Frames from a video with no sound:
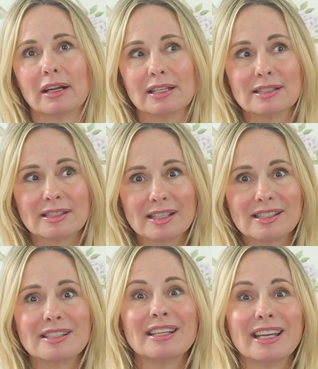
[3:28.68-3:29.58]

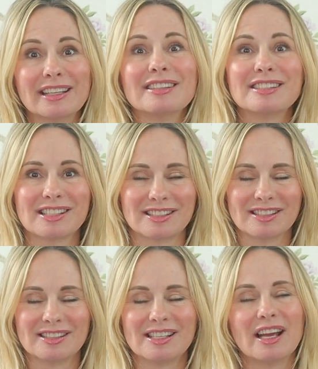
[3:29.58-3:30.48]
consistent
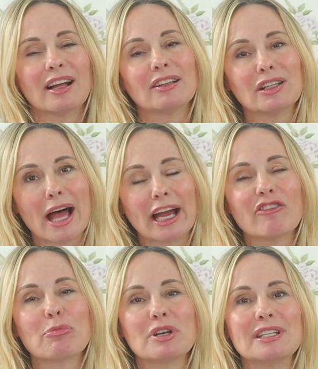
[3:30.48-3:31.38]
inconsistency, a lack
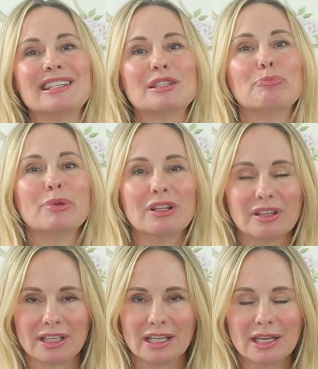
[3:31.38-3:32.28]
of
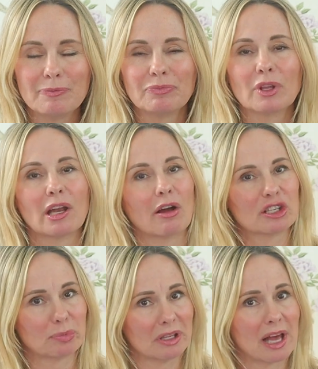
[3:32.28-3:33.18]
predictability, and I'll
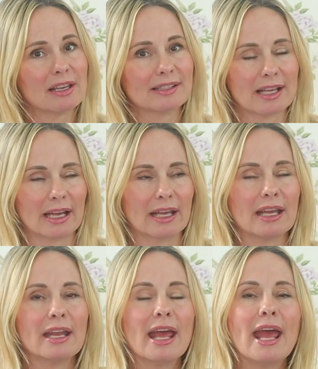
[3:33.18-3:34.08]
explain that in a second,